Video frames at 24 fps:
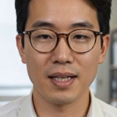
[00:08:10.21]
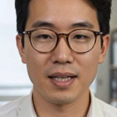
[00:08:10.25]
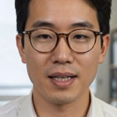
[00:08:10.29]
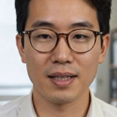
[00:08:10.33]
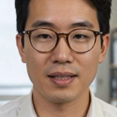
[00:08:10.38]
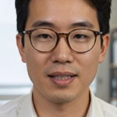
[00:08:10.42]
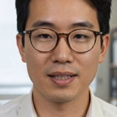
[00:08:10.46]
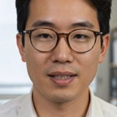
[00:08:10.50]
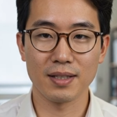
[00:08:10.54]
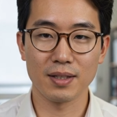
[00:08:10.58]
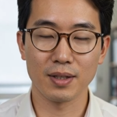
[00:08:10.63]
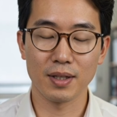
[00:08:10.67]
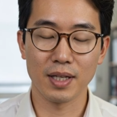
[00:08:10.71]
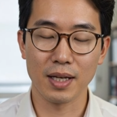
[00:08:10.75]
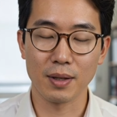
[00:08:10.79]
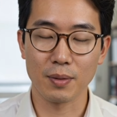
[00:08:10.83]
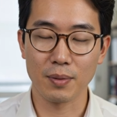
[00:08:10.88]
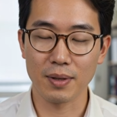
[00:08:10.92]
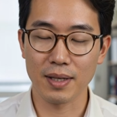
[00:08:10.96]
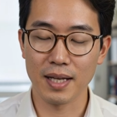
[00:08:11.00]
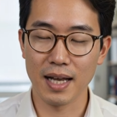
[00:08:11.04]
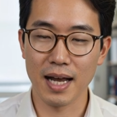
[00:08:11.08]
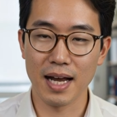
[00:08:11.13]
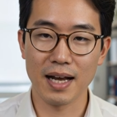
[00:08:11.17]
This is
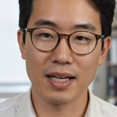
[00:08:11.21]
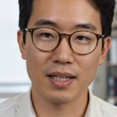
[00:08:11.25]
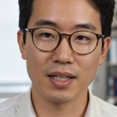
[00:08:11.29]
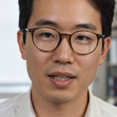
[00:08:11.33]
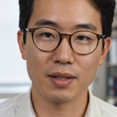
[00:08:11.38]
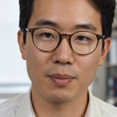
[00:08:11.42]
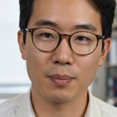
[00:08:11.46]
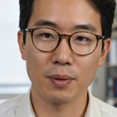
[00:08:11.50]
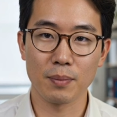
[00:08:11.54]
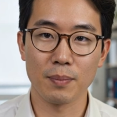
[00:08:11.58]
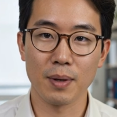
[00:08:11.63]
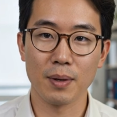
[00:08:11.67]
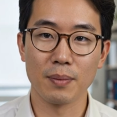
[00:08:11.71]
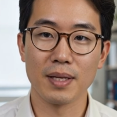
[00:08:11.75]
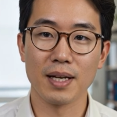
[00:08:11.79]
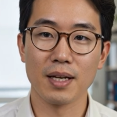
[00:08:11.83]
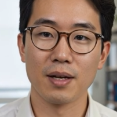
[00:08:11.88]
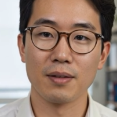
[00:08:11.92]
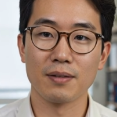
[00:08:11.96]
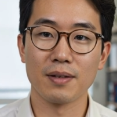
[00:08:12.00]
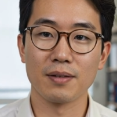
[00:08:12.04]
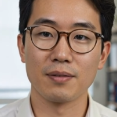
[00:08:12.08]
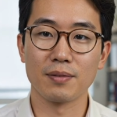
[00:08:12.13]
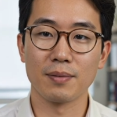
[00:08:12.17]
genuine, actionable public
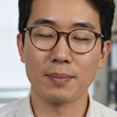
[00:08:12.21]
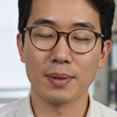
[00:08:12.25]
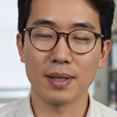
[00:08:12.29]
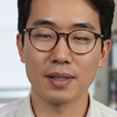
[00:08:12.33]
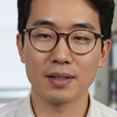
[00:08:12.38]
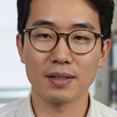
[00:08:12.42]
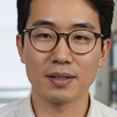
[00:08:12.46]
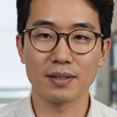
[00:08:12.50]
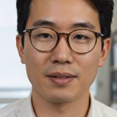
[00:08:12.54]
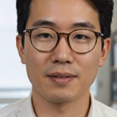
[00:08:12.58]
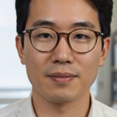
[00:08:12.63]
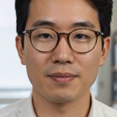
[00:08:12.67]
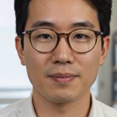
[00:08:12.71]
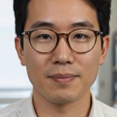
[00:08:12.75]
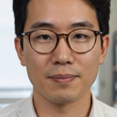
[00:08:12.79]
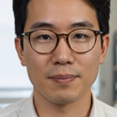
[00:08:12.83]
health information,